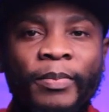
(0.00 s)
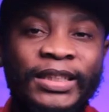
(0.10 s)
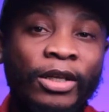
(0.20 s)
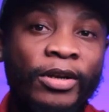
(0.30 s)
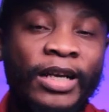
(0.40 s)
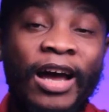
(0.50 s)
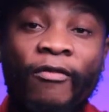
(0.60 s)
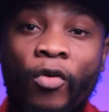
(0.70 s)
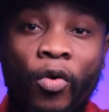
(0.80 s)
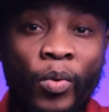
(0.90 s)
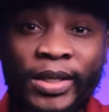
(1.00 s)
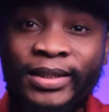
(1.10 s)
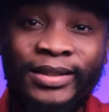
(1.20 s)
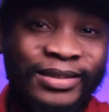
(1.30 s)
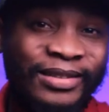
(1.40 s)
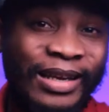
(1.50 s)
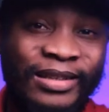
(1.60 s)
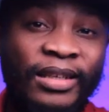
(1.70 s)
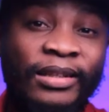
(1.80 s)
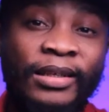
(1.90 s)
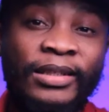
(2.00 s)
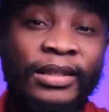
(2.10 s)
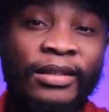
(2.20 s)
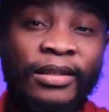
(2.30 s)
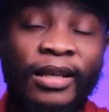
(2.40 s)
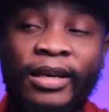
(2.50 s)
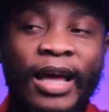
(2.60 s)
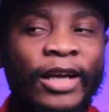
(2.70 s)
Bazalwane, I've always stated this thing.